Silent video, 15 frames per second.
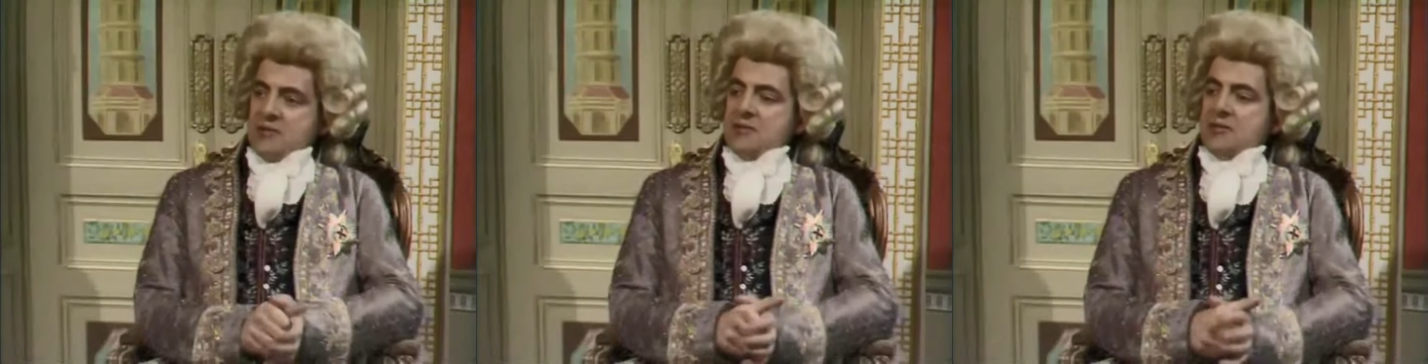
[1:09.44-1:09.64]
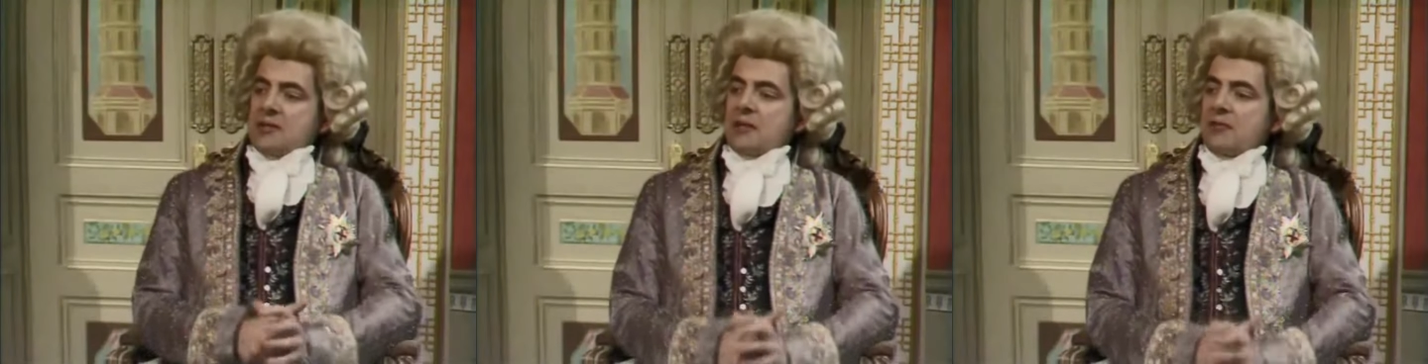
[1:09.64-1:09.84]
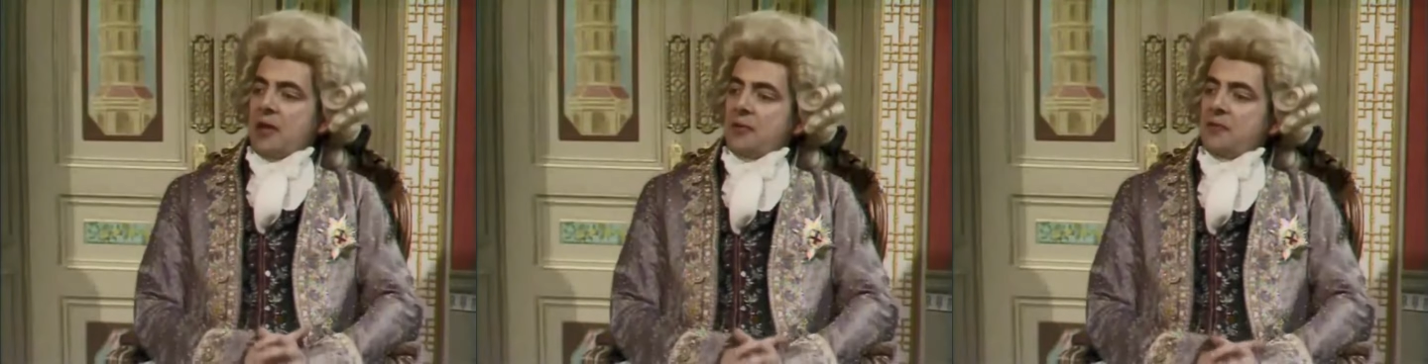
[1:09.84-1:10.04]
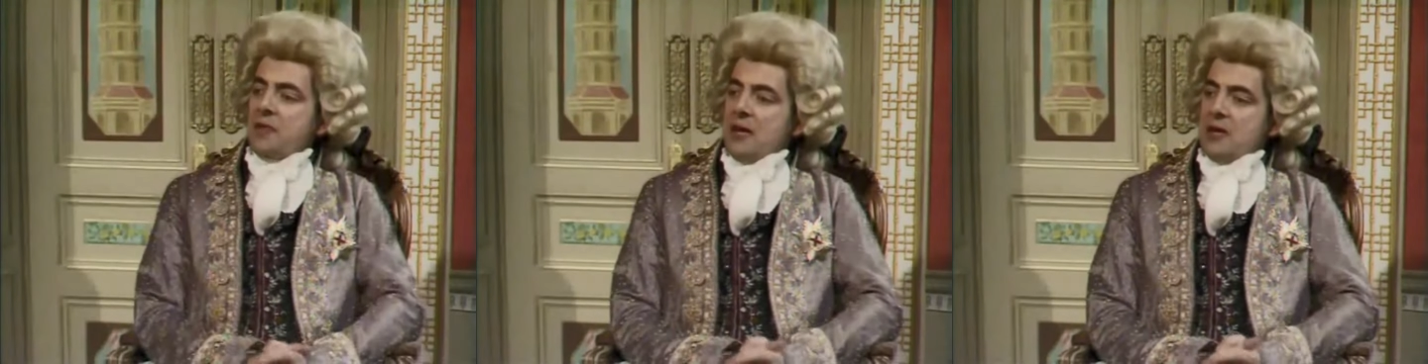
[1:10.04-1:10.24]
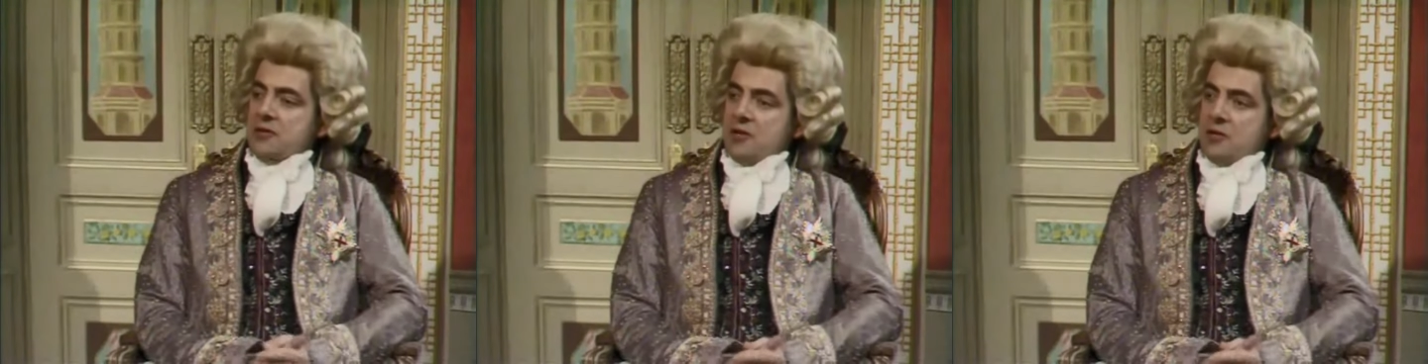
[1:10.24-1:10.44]
let's just leave that for
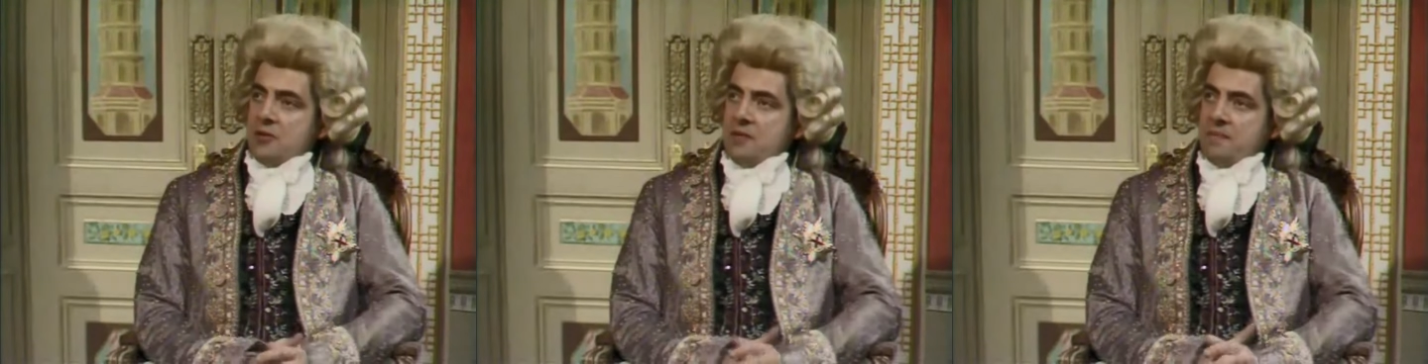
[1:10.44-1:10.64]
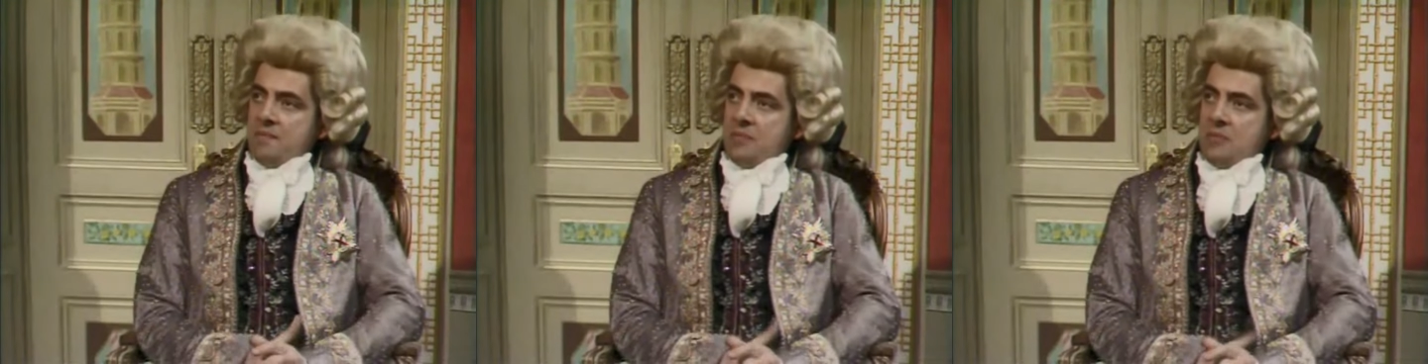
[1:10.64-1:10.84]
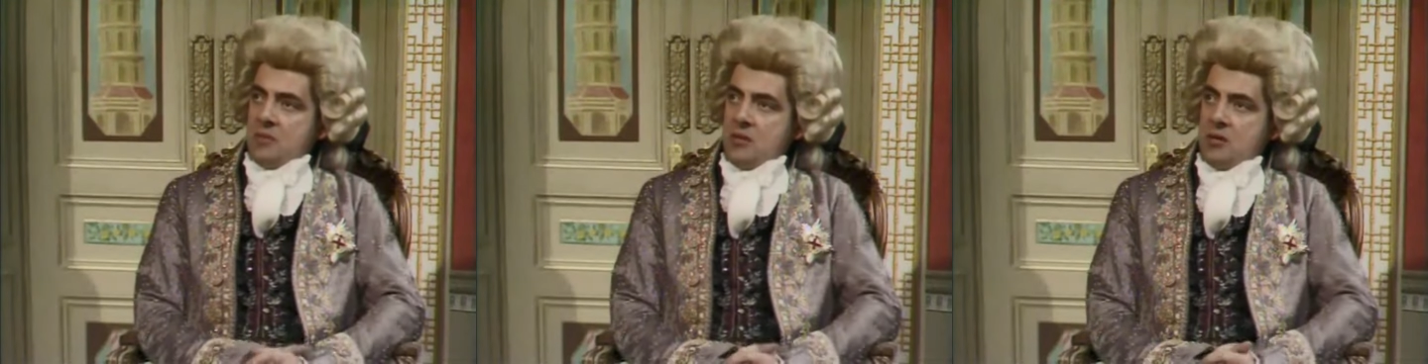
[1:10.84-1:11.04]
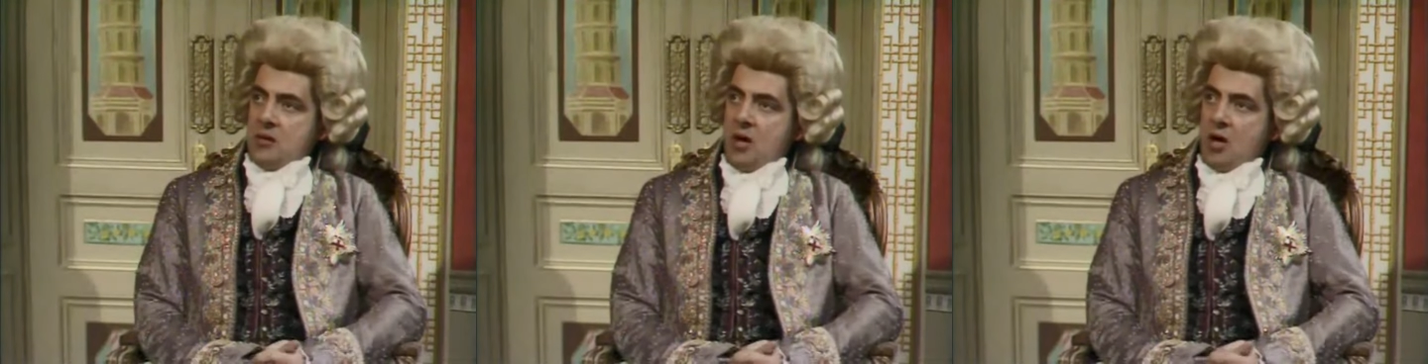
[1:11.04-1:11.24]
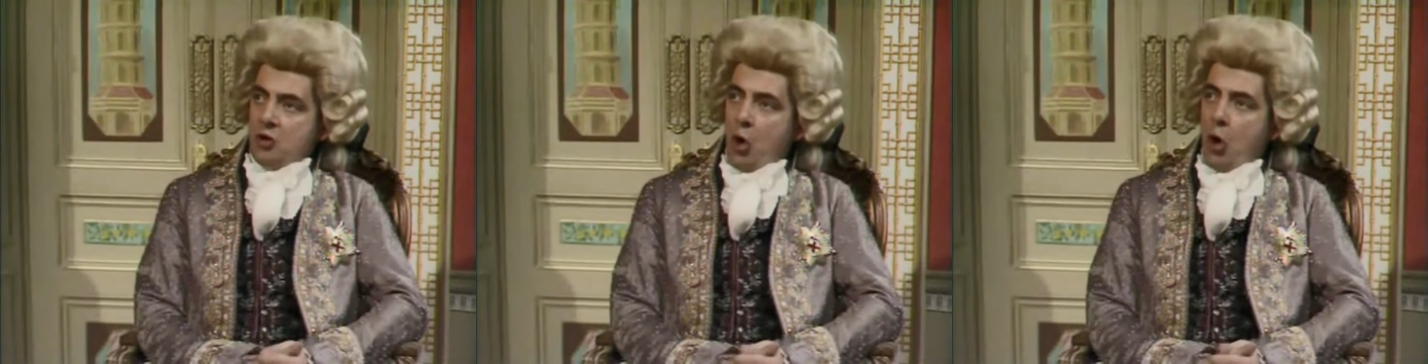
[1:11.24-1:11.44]
now, shall we?
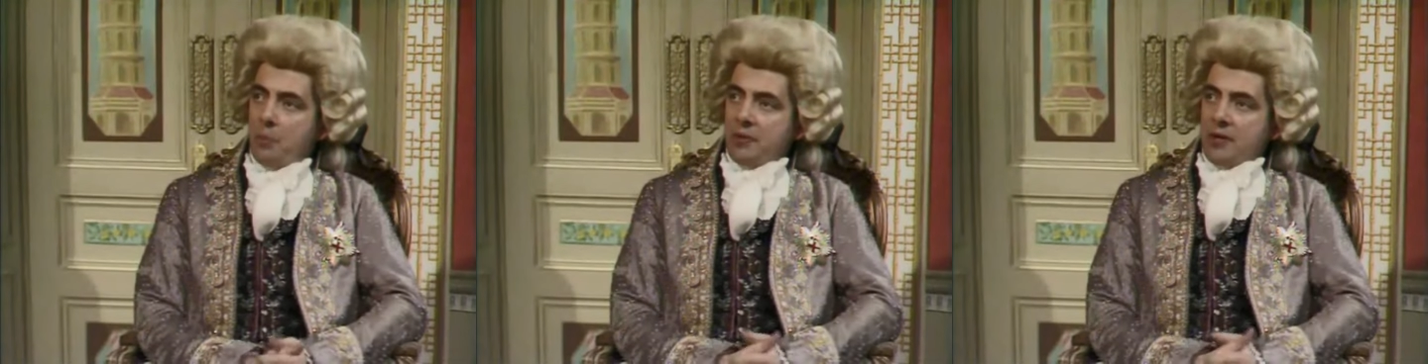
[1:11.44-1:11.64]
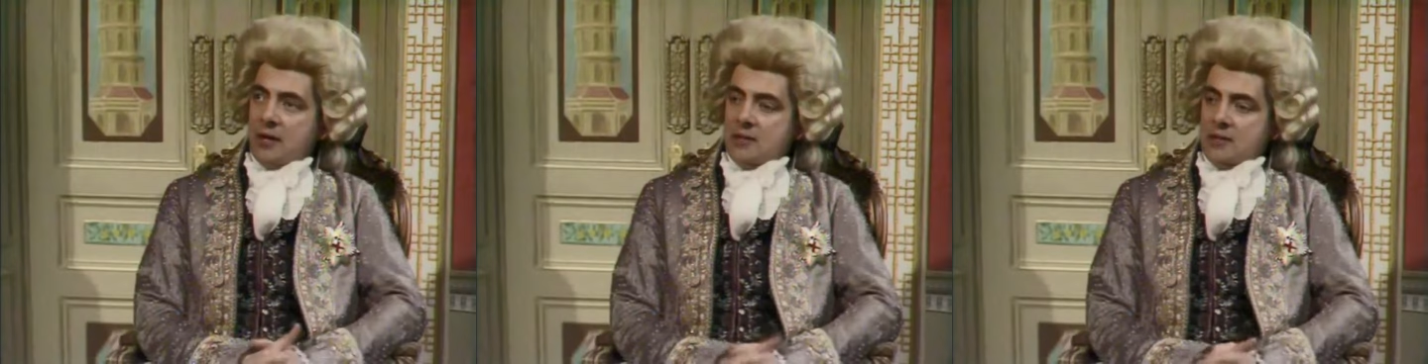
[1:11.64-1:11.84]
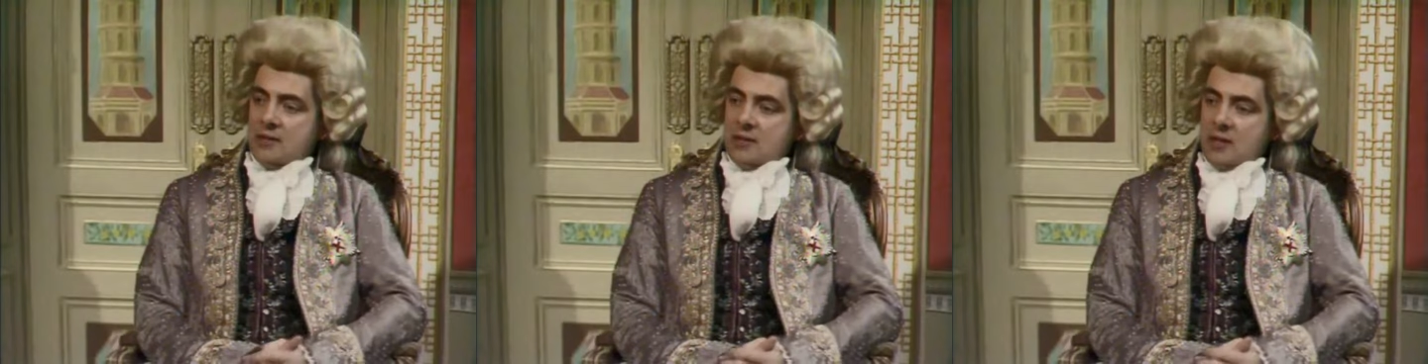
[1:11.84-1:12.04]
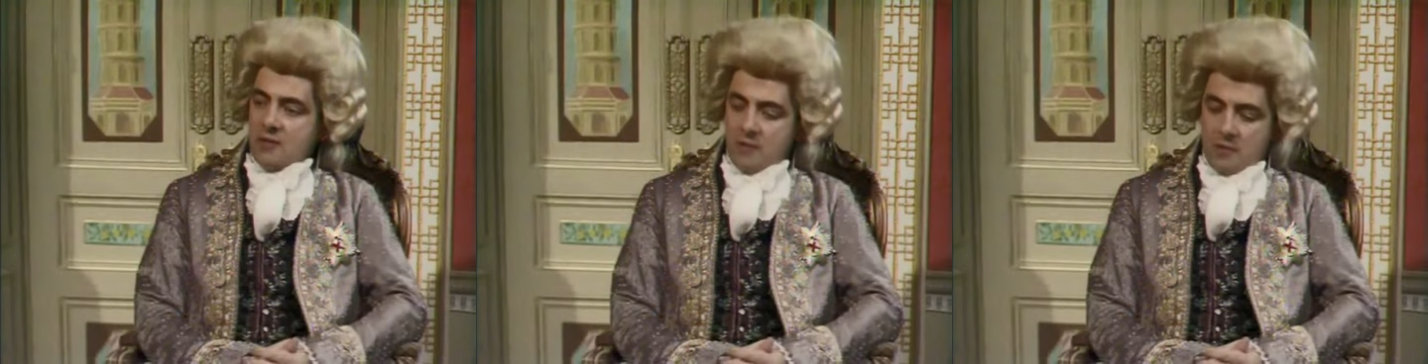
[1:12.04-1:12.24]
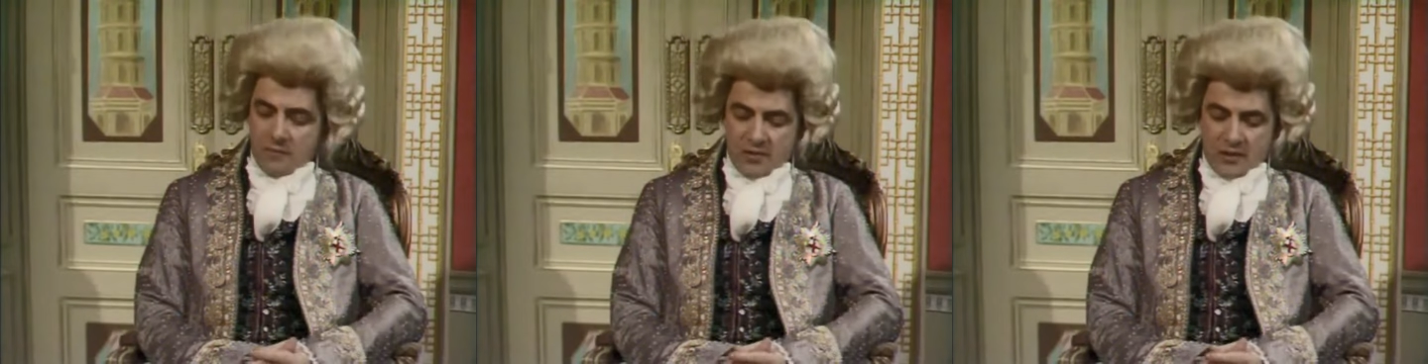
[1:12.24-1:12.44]
Complicated
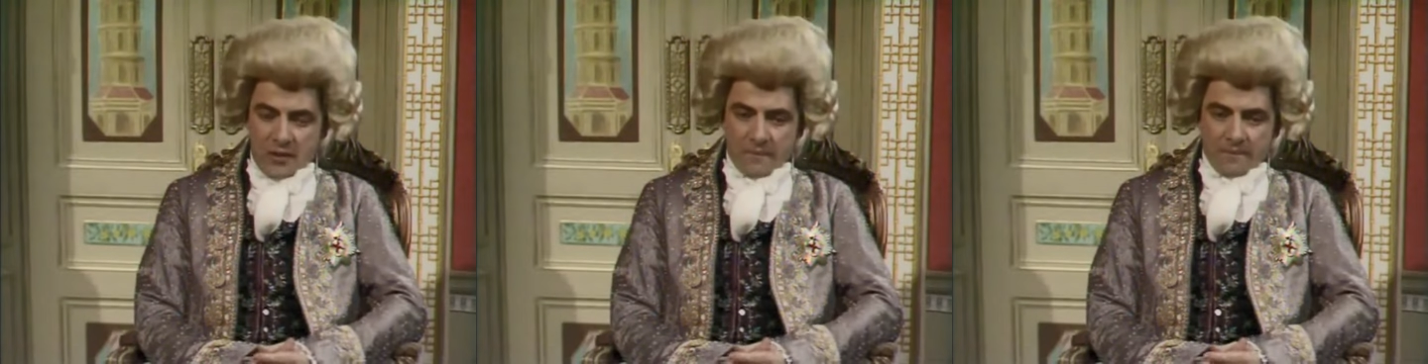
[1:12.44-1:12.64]
stuff, obviously.